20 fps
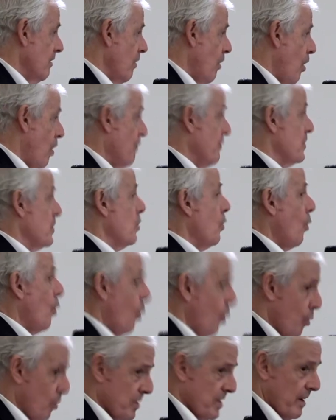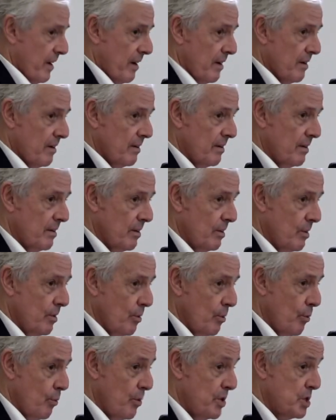of an order
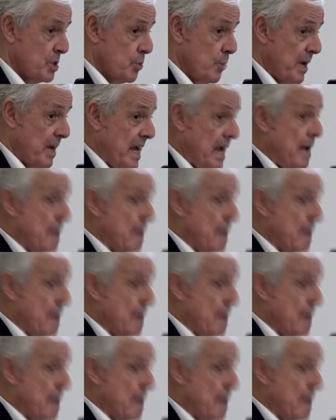which we